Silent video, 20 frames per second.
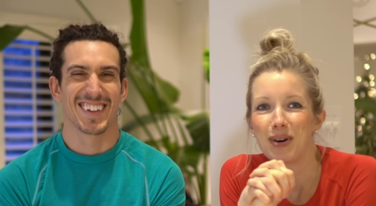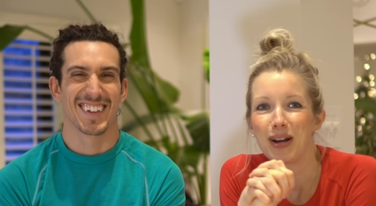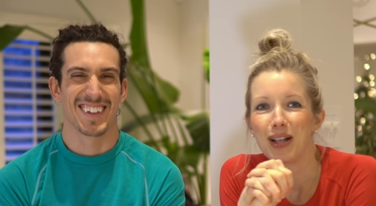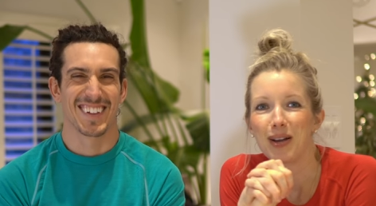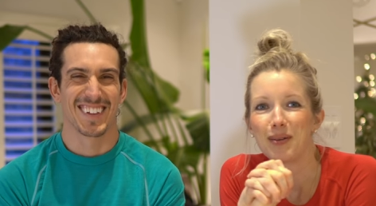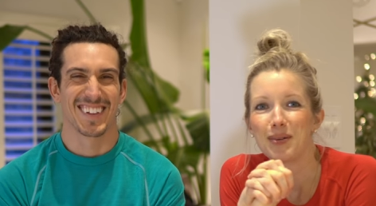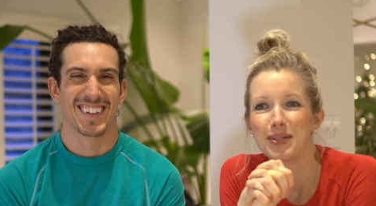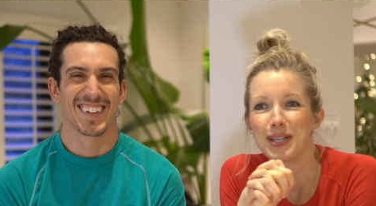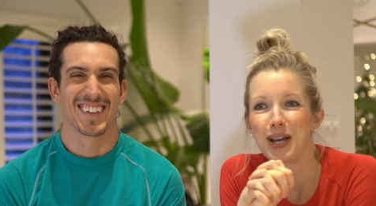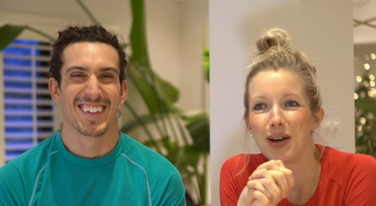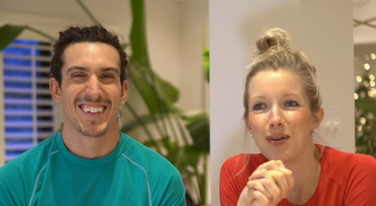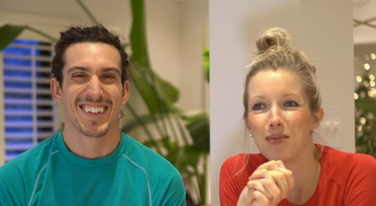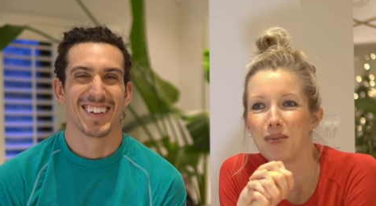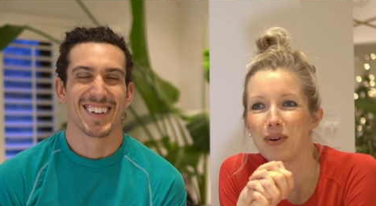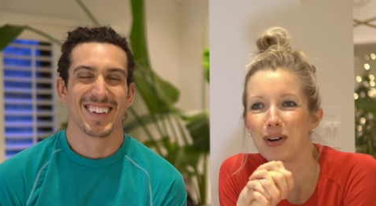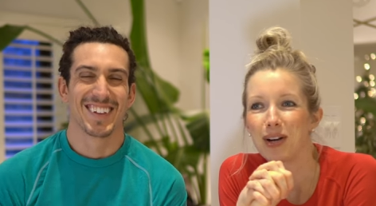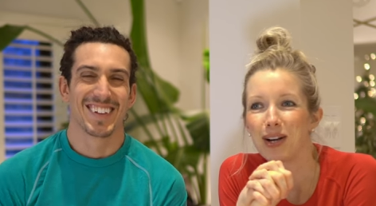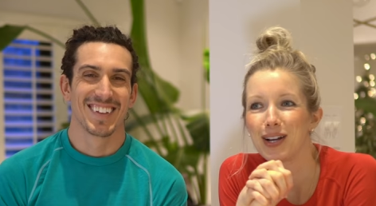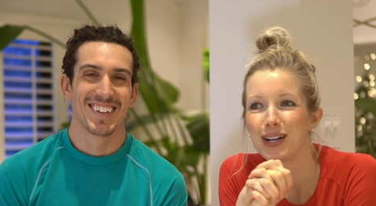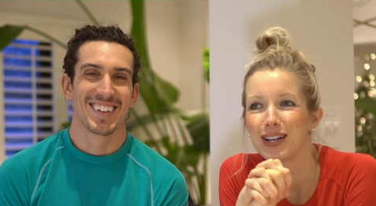Speaker 1: while I was
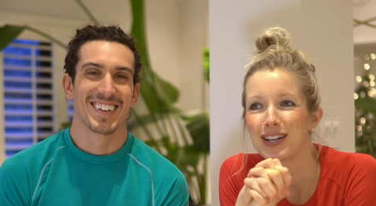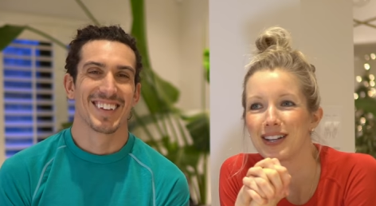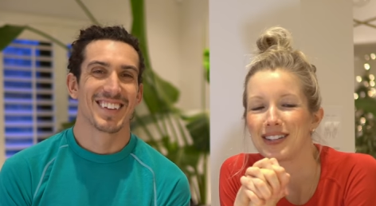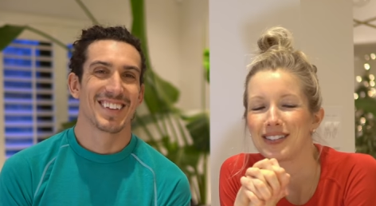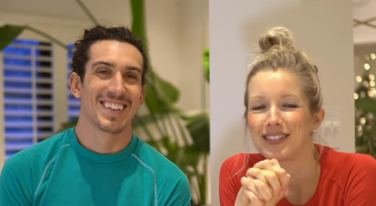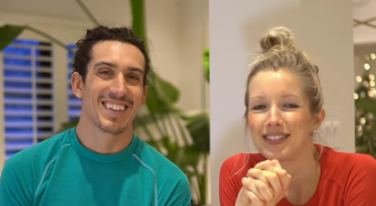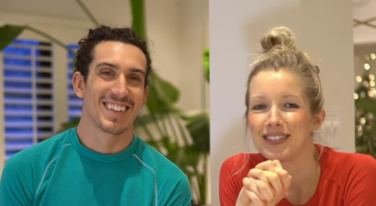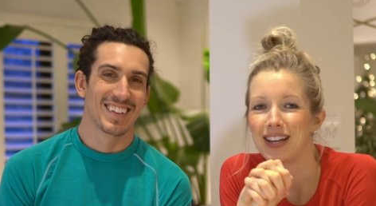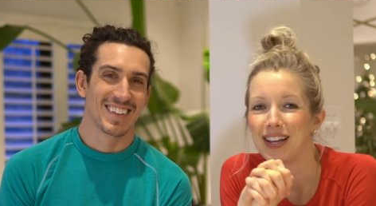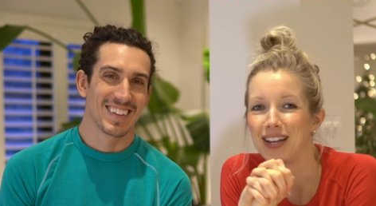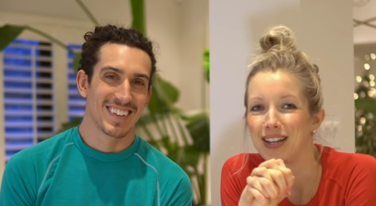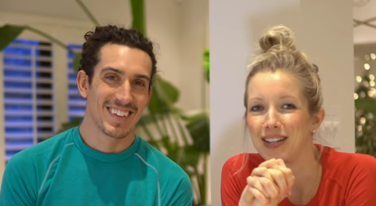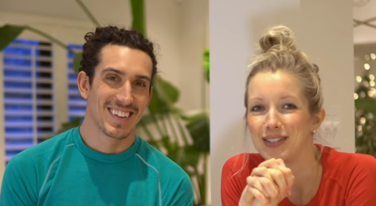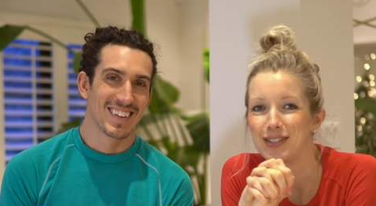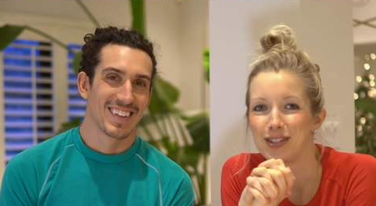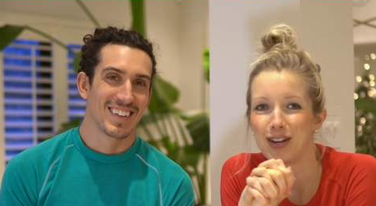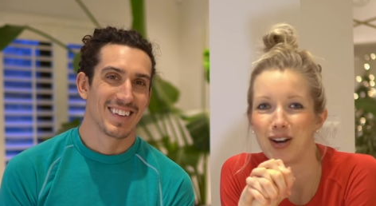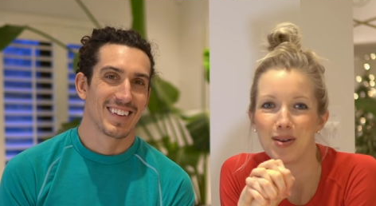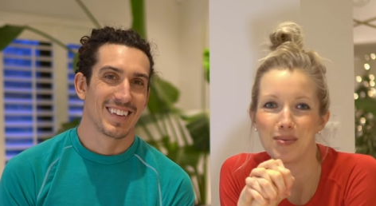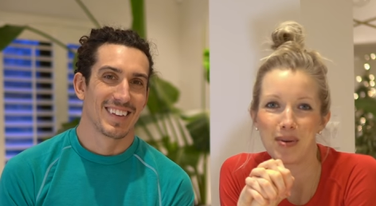at work.
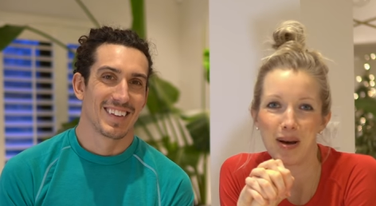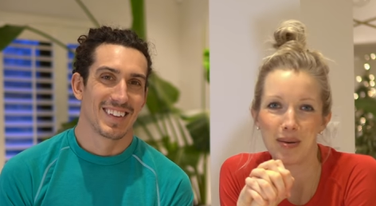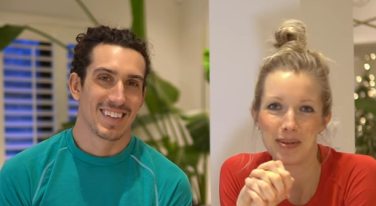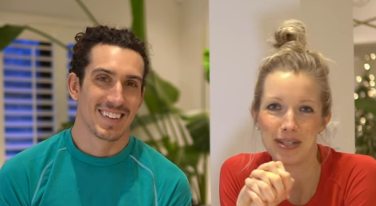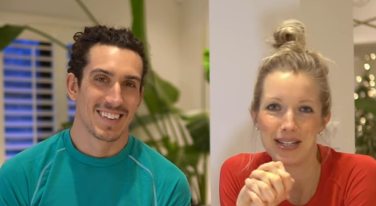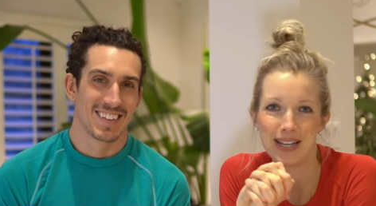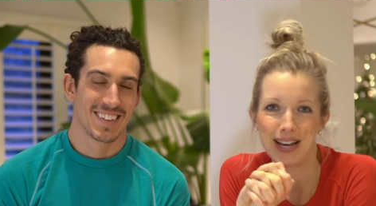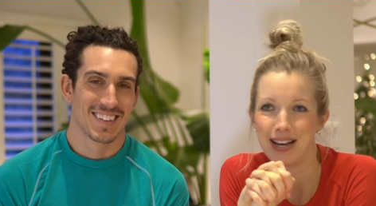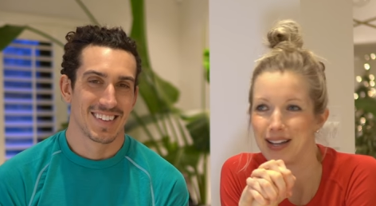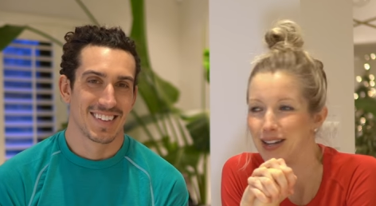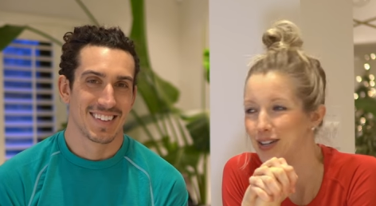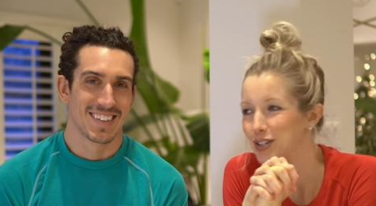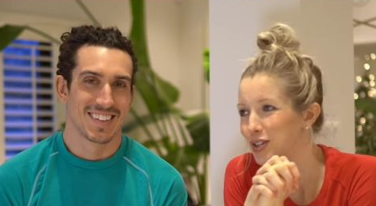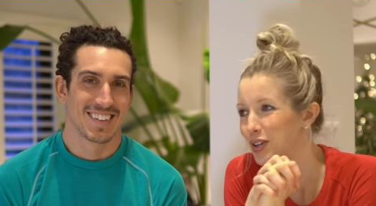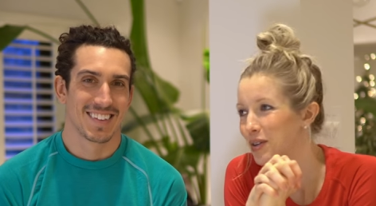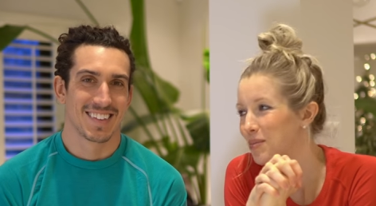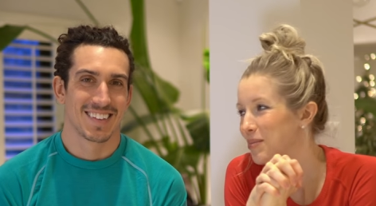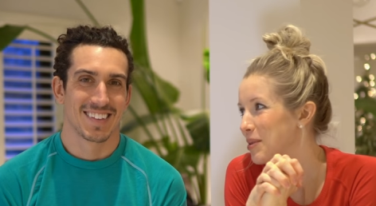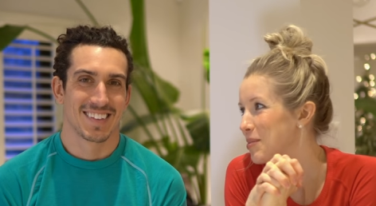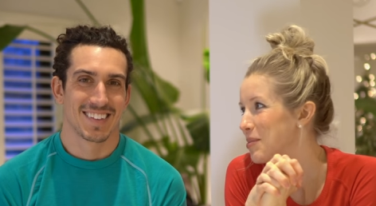And sorry, mom and dad, I
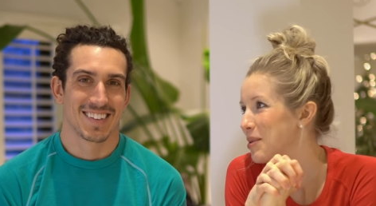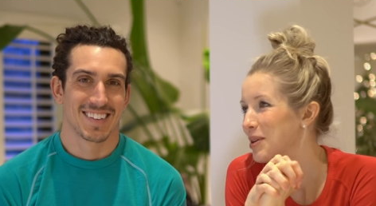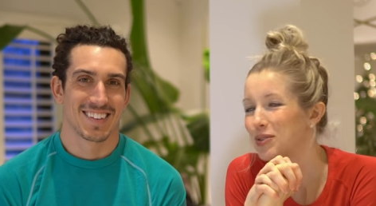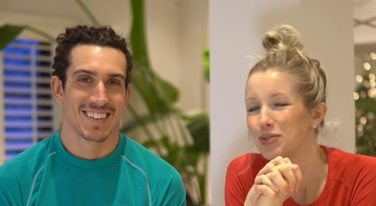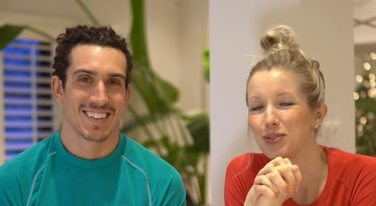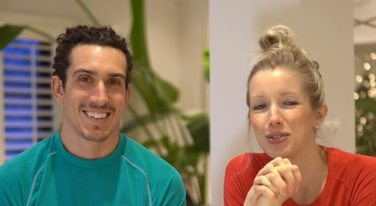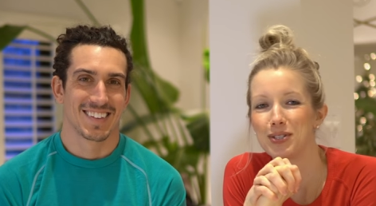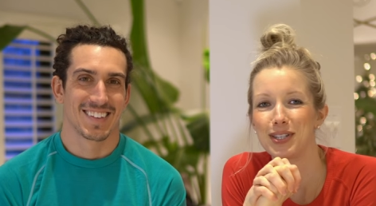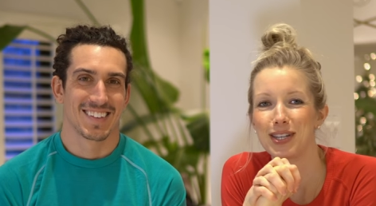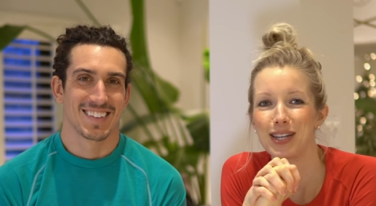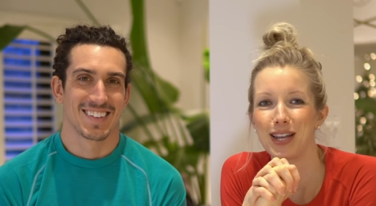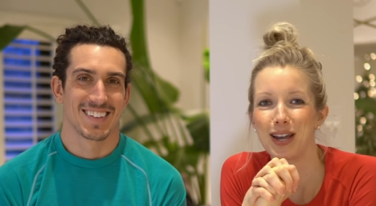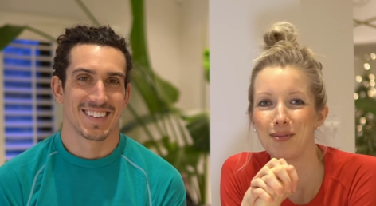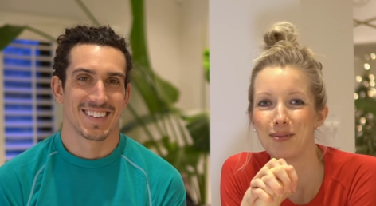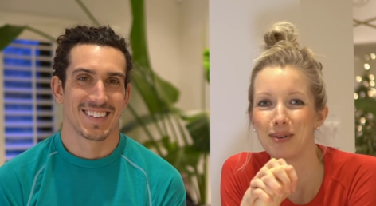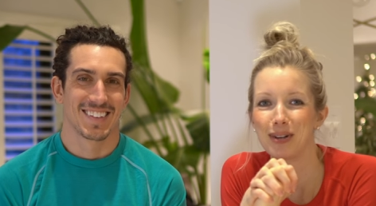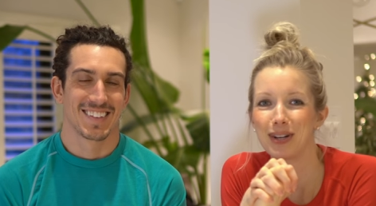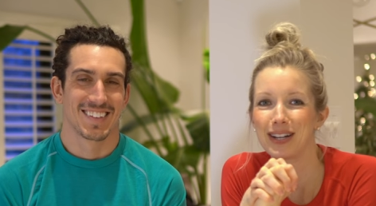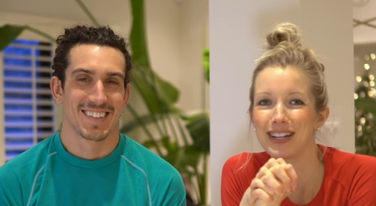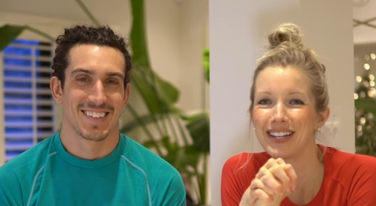shouldn't be Pinteresting
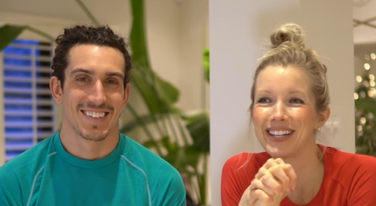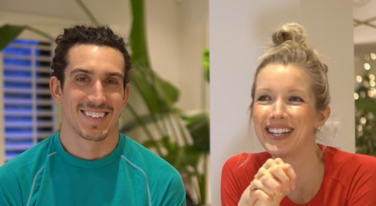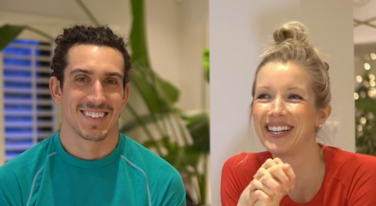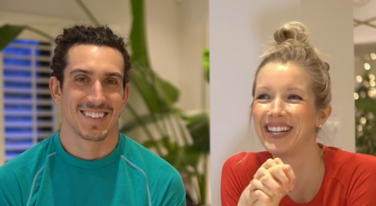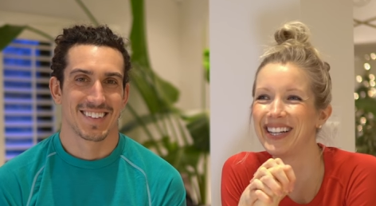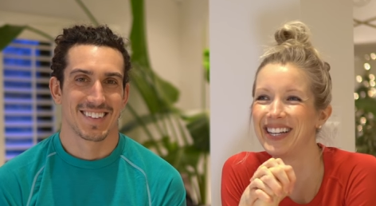at work.